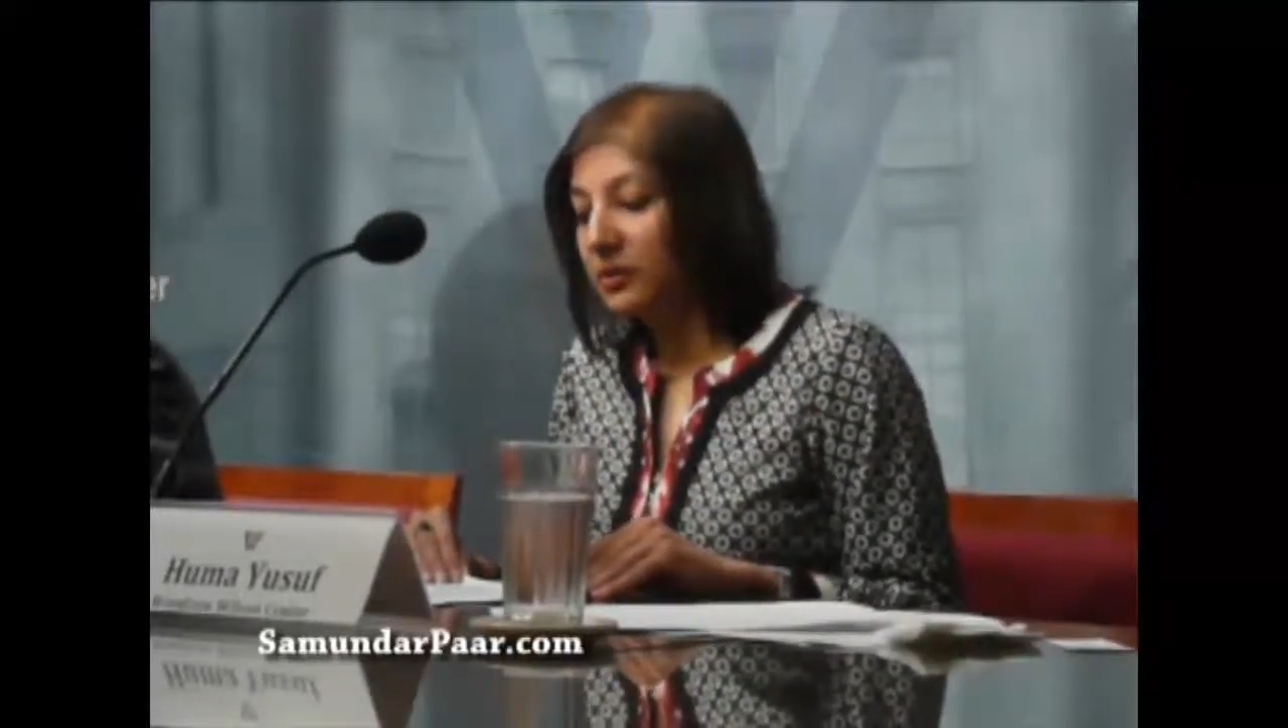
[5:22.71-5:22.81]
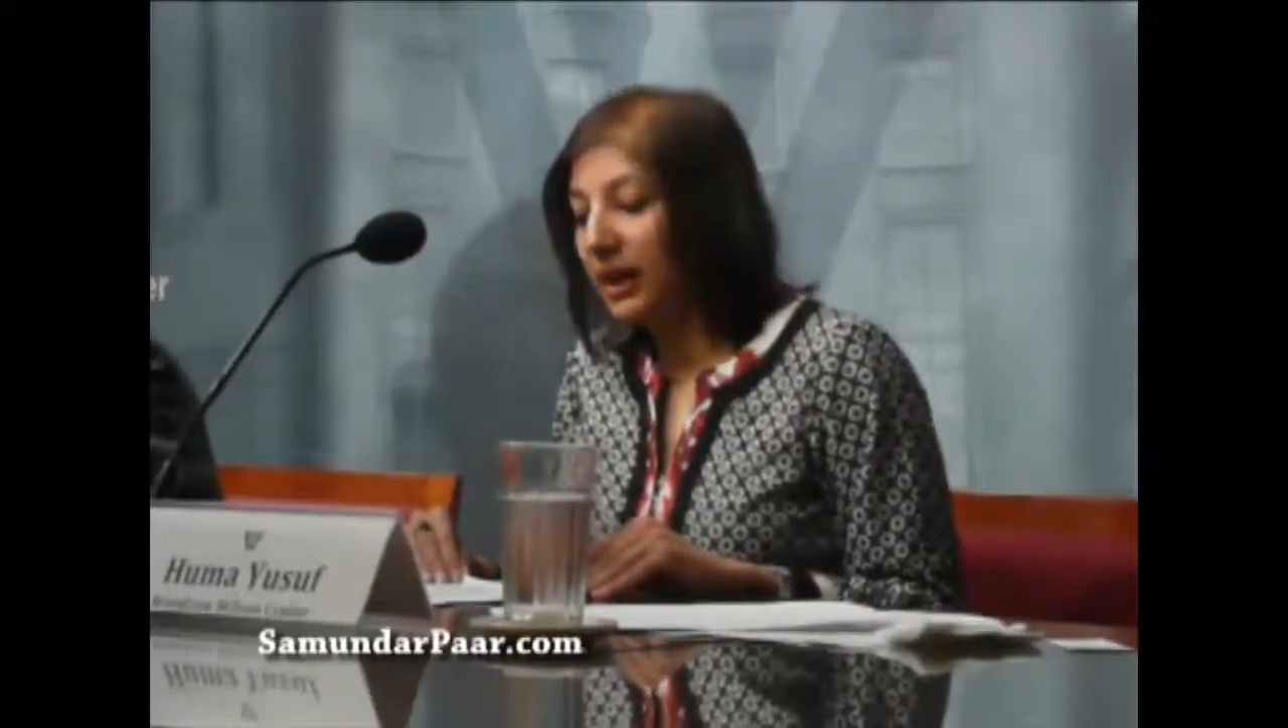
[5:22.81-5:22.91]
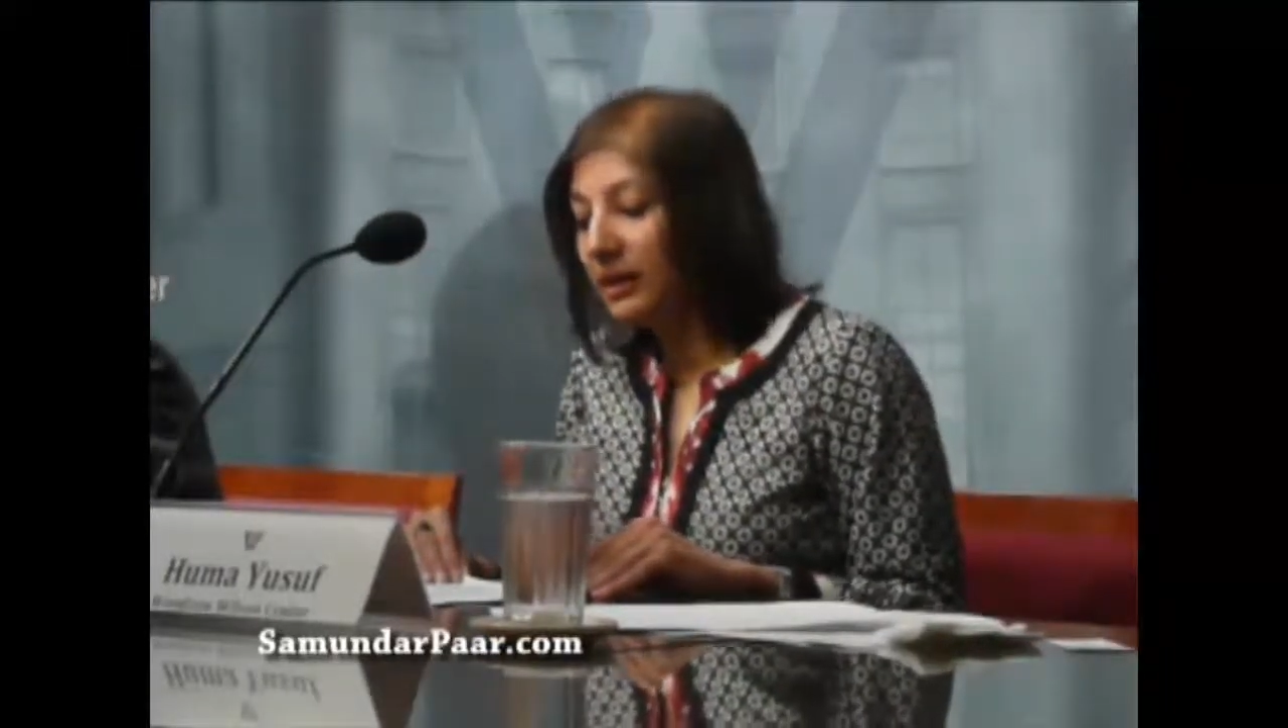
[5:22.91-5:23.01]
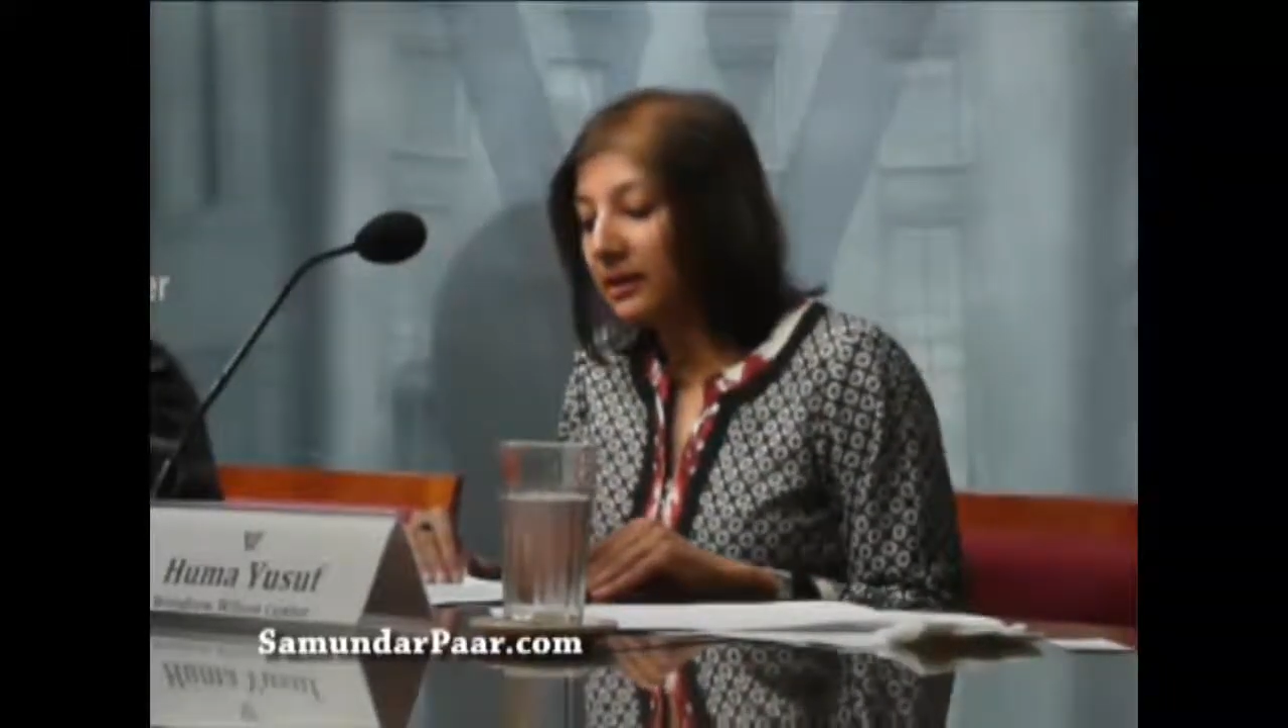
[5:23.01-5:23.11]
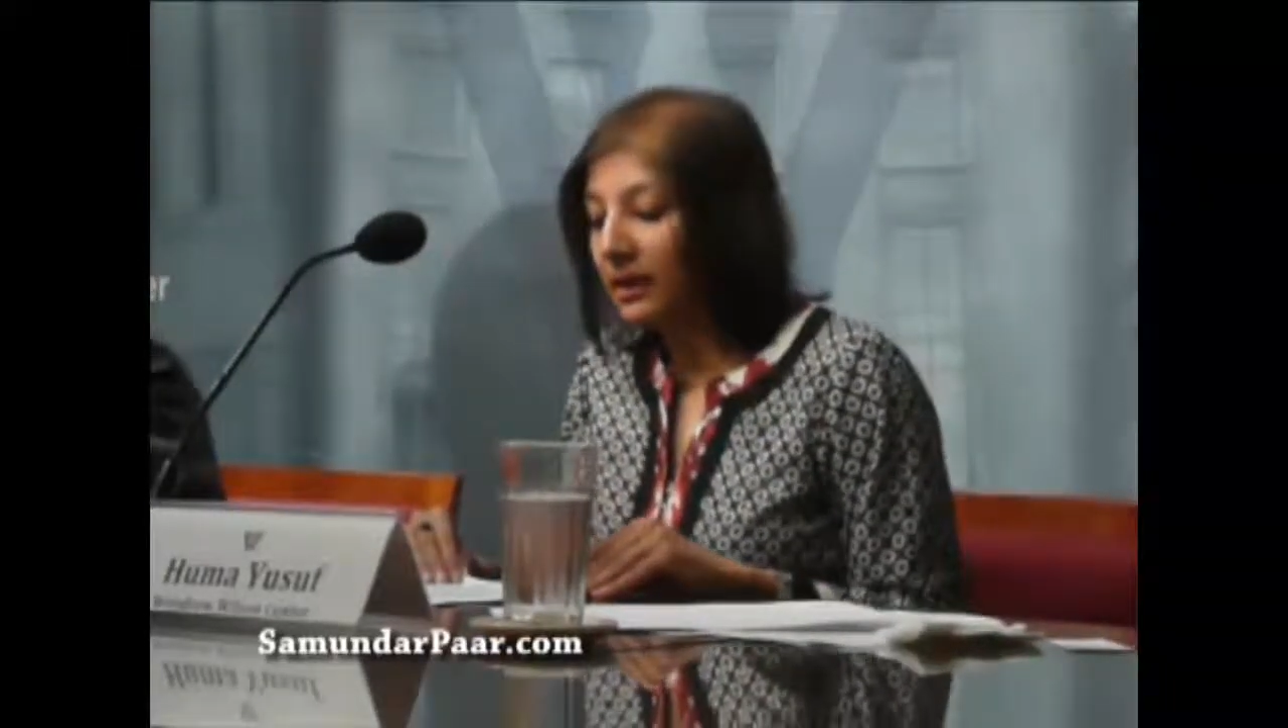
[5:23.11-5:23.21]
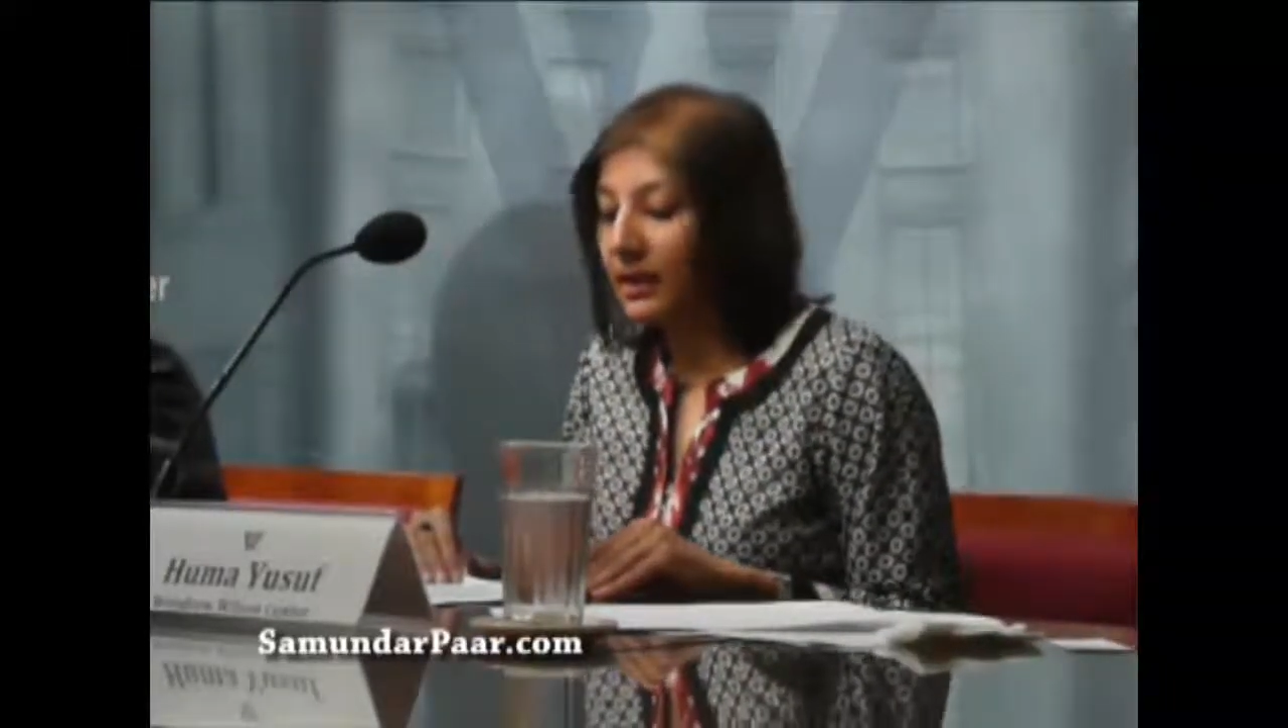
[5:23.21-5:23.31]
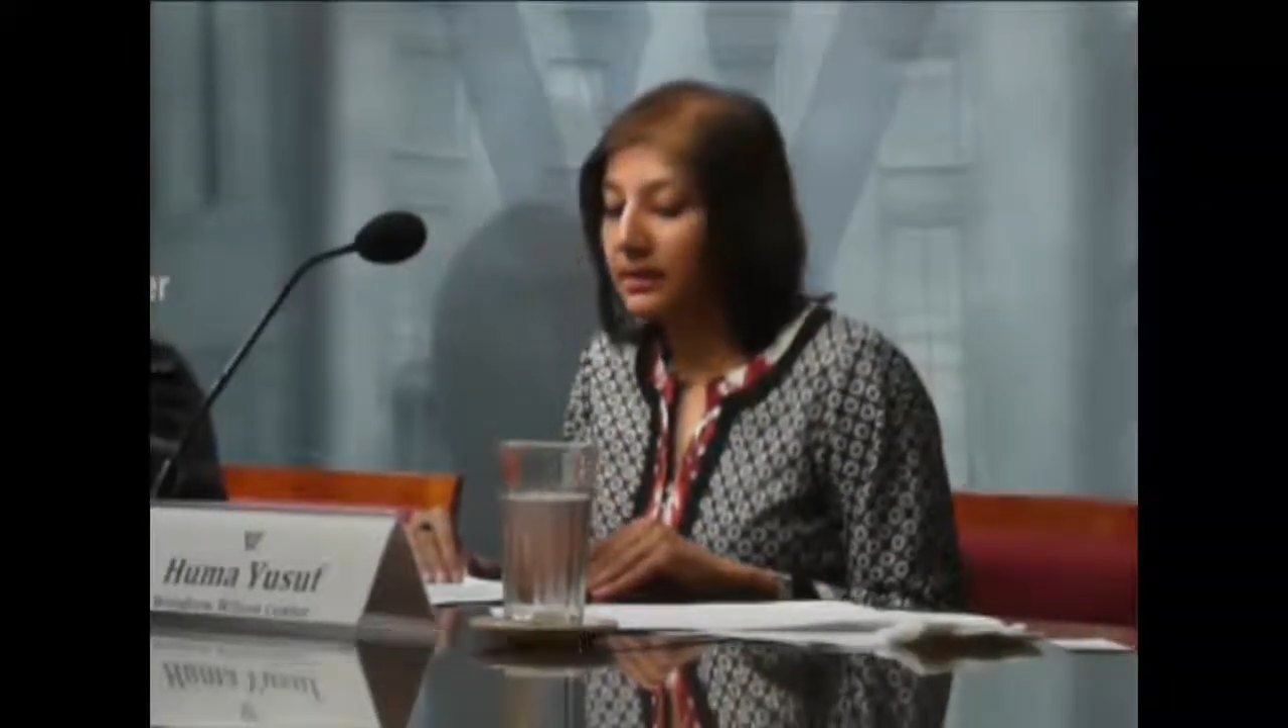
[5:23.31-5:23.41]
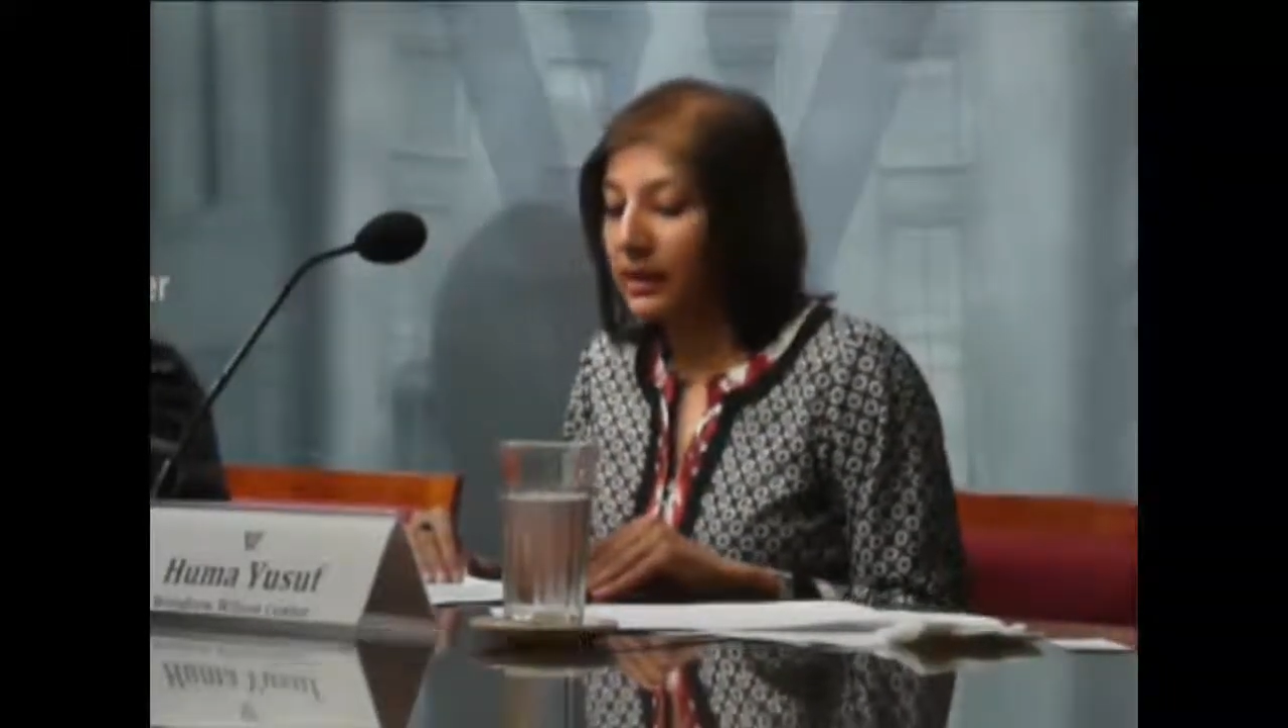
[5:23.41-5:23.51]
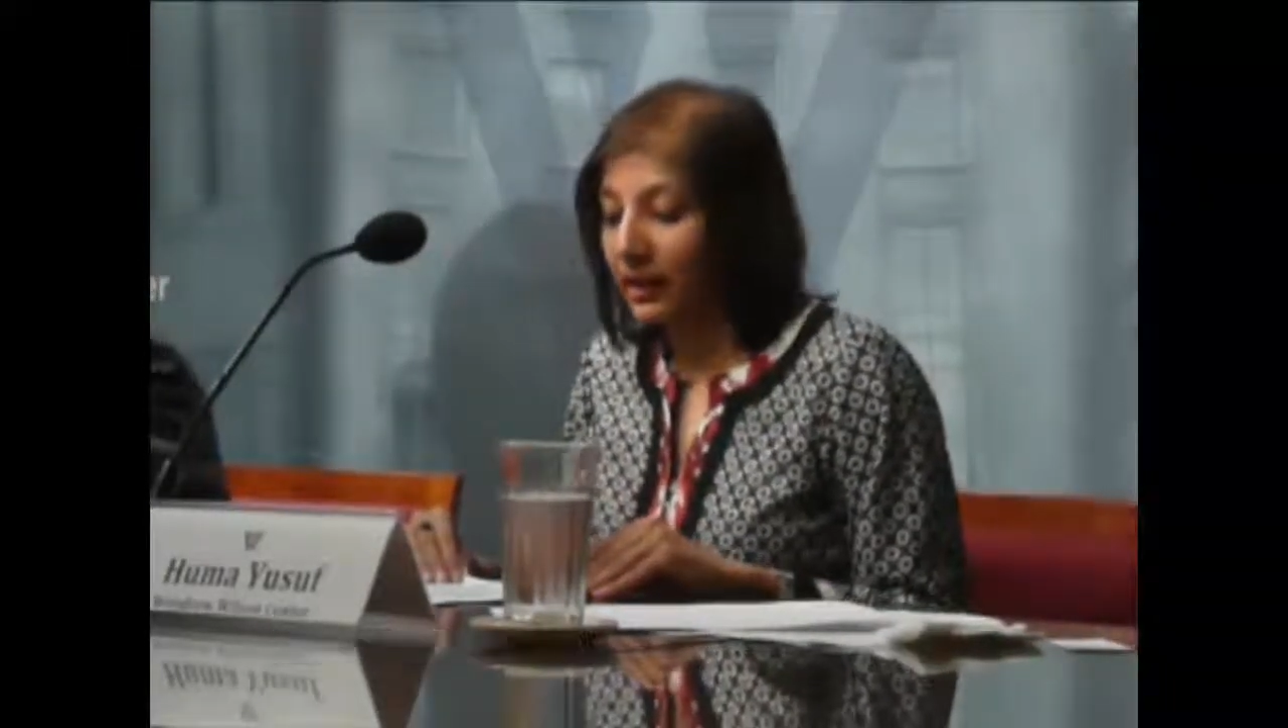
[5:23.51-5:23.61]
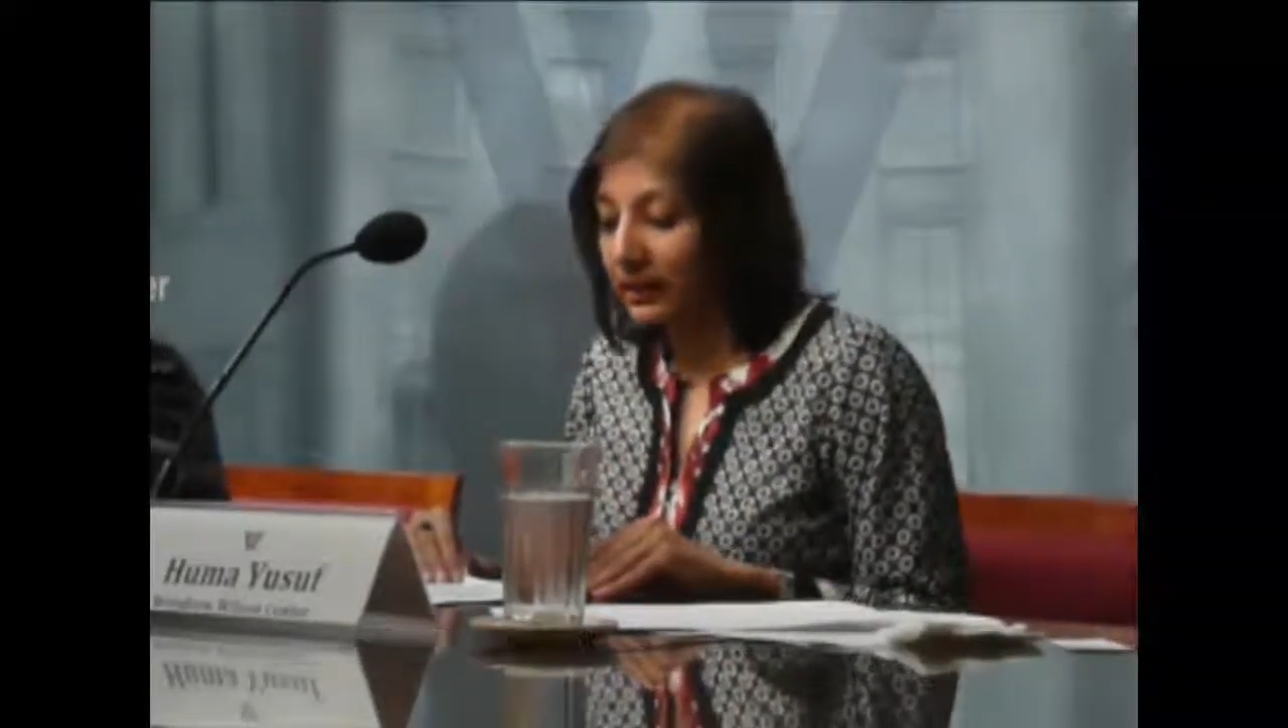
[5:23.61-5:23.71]
to
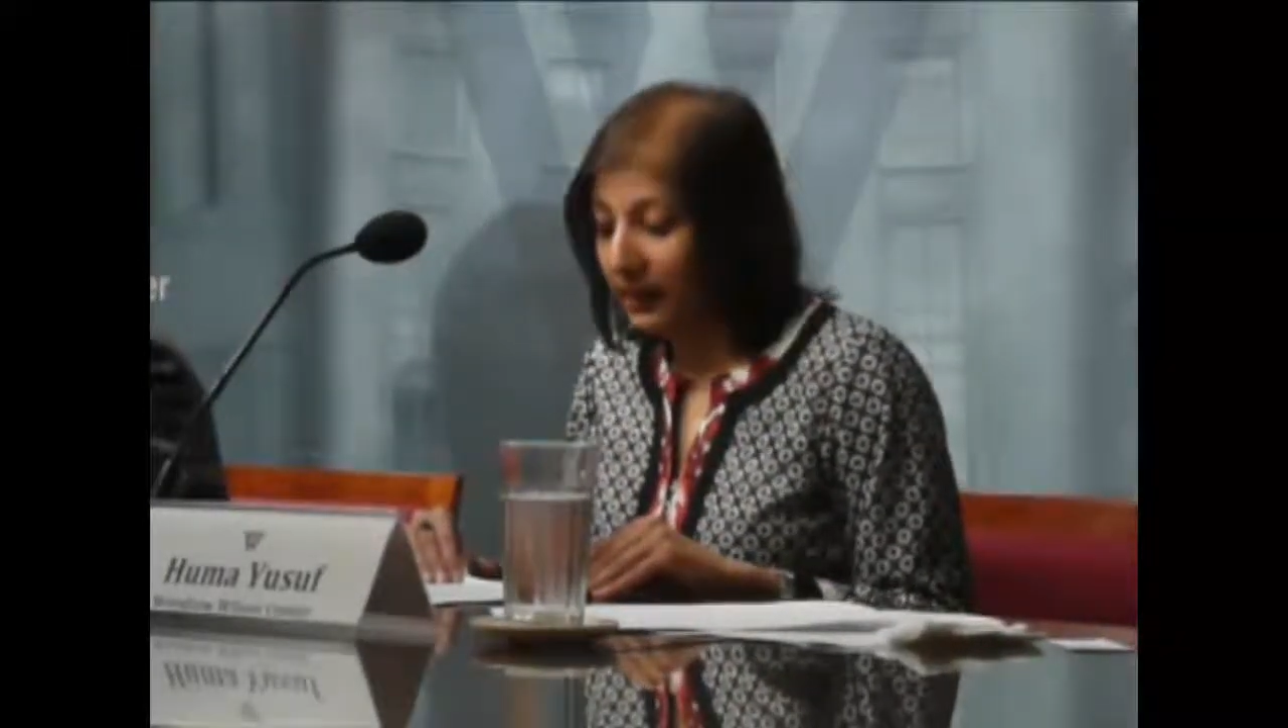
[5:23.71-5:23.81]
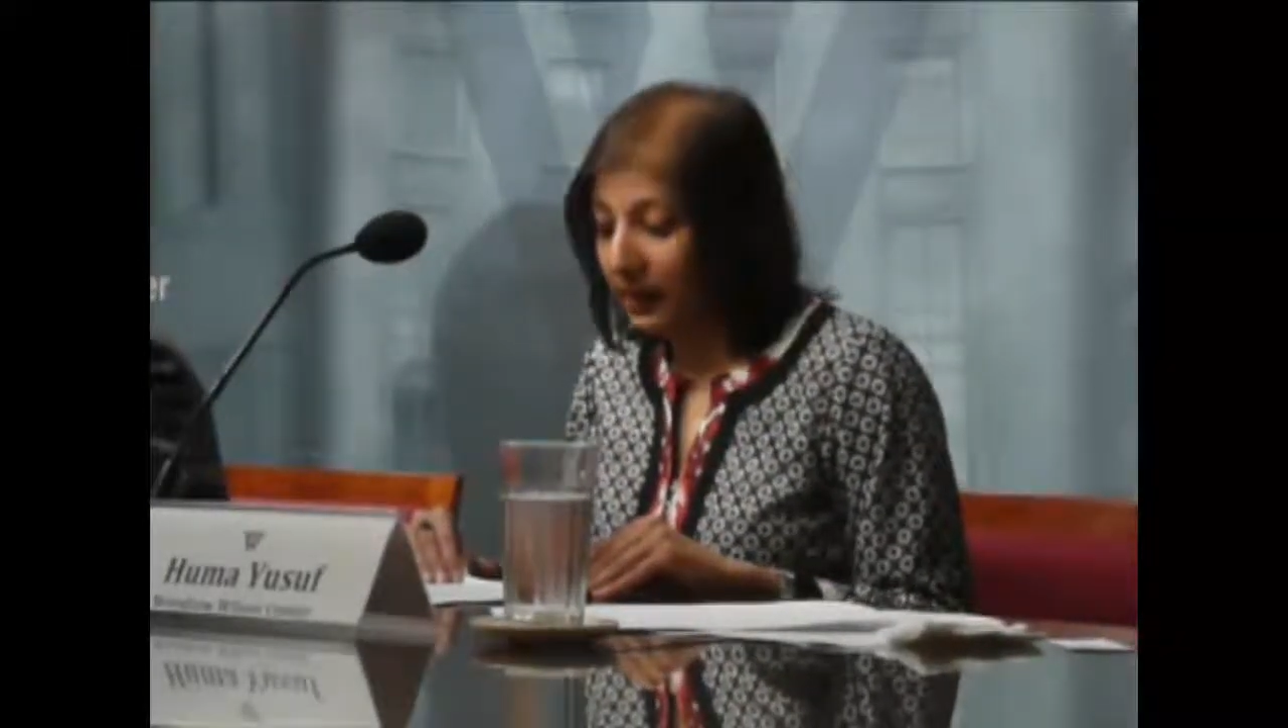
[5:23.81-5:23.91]
radicalized